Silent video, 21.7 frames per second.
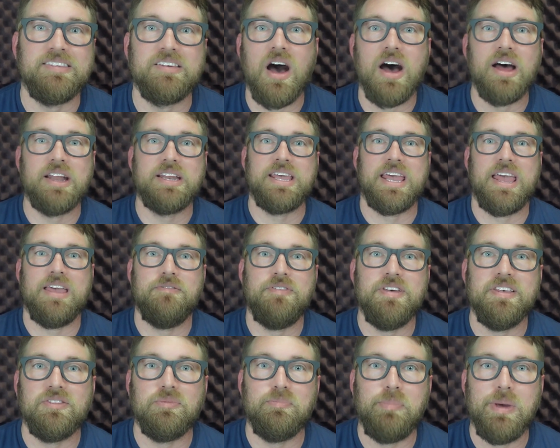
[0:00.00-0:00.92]
God gave
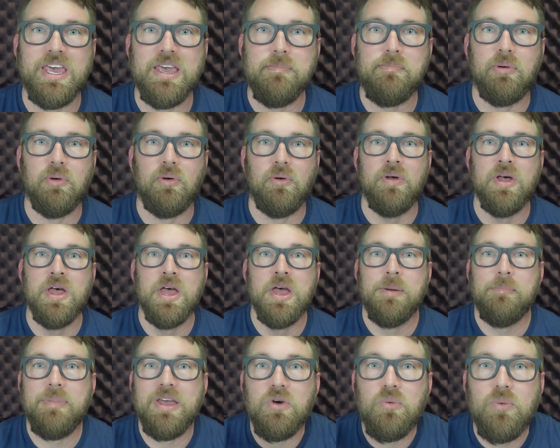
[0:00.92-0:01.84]
his people.
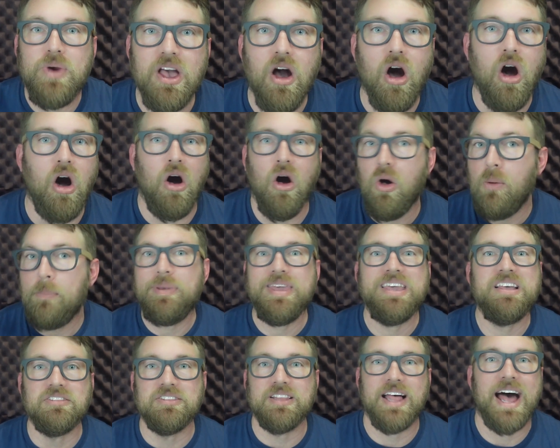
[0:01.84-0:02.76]
May we all be
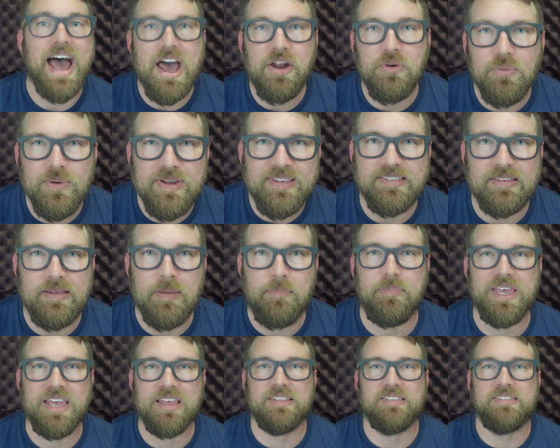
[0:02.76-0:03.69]
glad
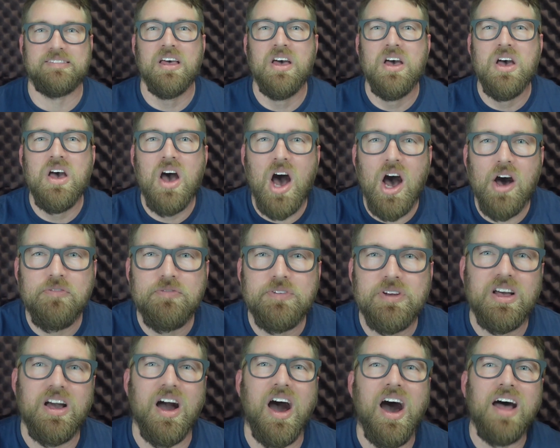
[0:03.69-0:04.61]
recipients
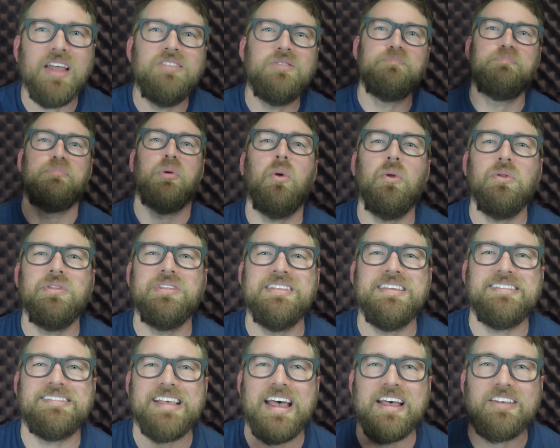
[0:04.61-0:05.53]
of God's
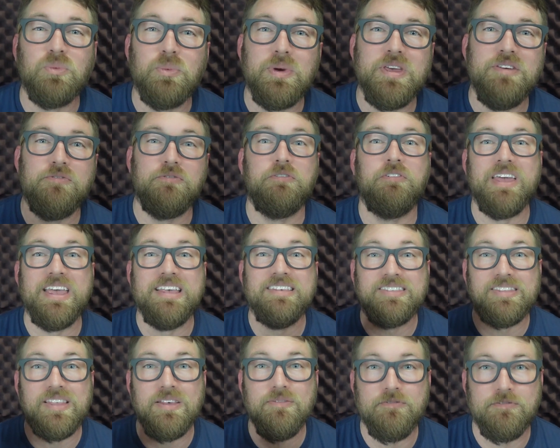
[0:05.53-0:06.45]
boldness as we
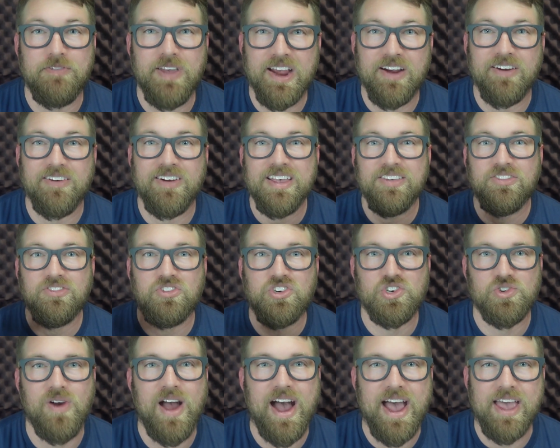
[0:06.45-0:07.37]
face the various
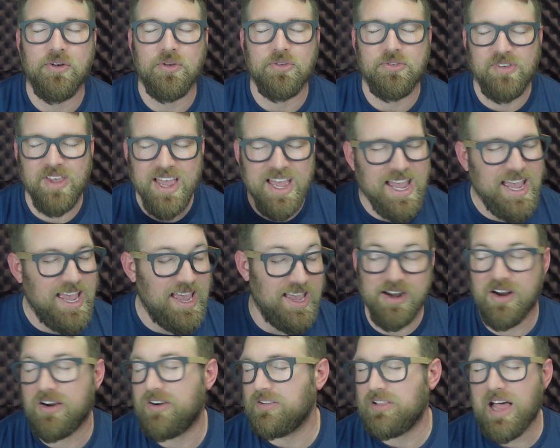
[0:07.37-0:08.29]
trials
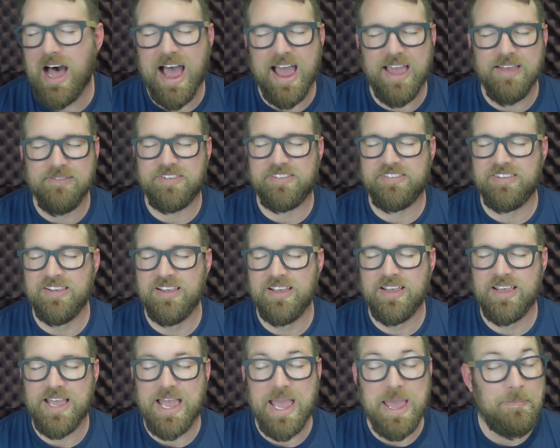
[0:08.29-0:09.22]
in our lives.
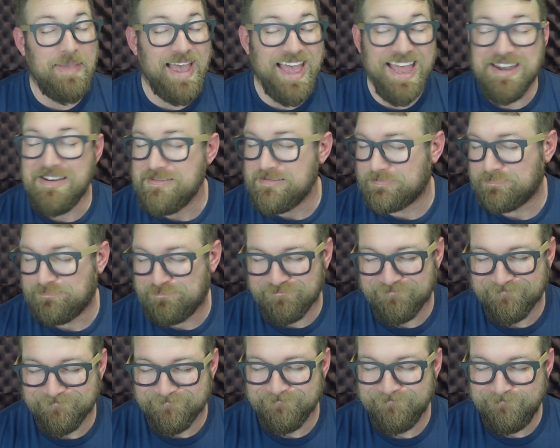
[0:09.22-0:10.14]
Amen?
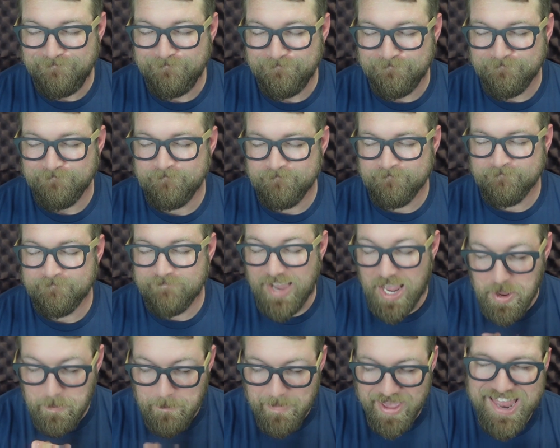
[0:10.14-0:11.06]

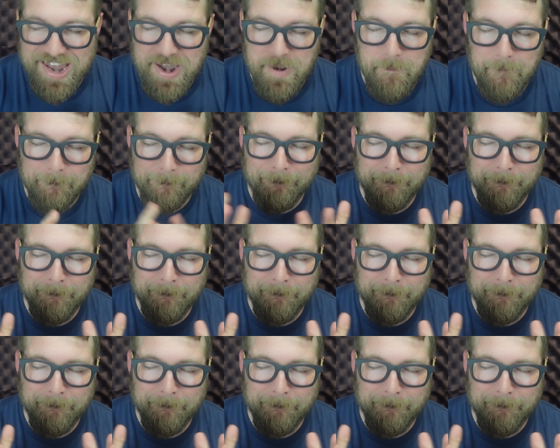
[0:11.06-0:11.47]
Amen.